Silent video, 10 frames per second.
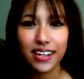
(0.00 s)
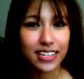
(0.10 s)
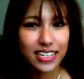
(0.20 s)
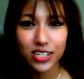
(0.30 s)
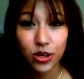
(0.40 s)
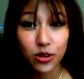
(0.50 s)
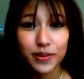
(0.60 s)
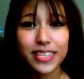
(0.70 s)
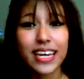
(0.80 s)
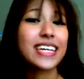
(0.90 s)
like, he told
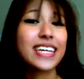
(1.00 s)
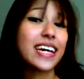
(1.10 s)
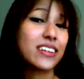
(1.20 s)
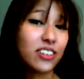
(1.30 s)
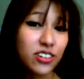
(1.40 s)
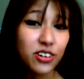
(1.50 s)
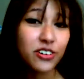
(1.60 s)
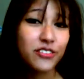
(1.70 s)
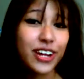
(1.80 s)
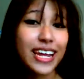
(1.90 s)
me that he had a
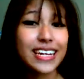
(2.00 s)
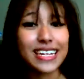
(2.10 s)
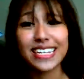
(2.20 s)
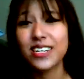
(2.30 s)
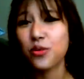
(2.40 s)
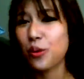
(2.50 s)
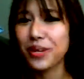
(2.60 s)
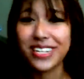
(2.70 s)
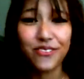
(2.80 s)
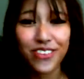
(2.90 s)
girlfriend and he didn't
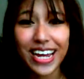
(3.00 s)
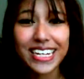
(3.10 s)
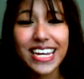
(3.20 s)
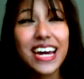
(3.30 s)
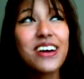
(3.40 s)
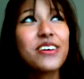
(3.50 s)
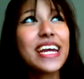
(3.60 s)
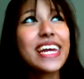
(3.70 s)
want me to find out.